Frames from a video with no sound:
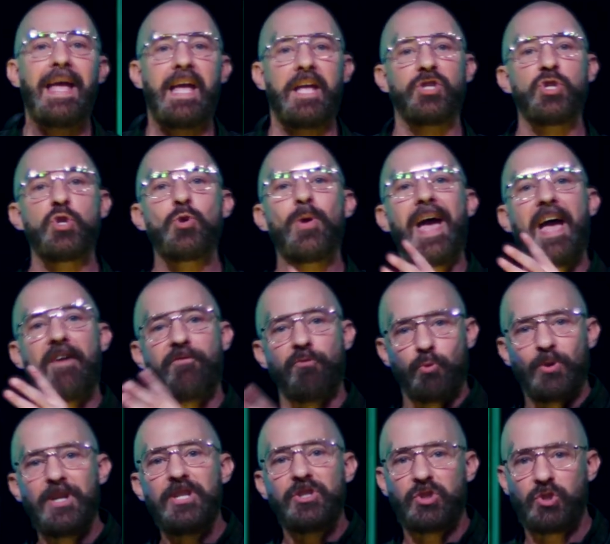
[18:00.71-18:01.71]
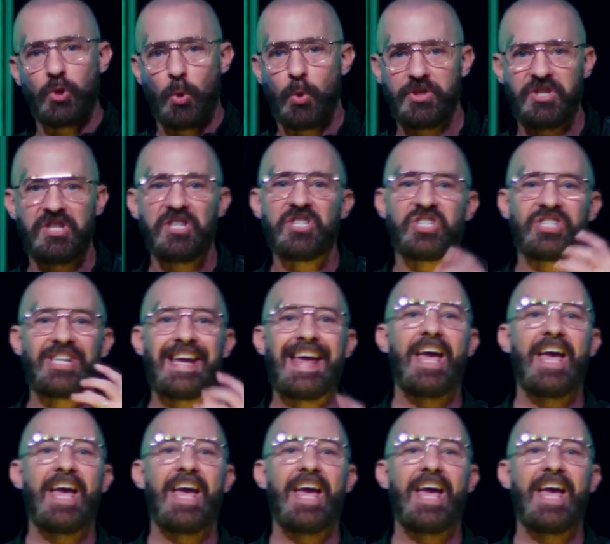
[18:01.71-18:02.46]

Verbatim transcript: and you have resources to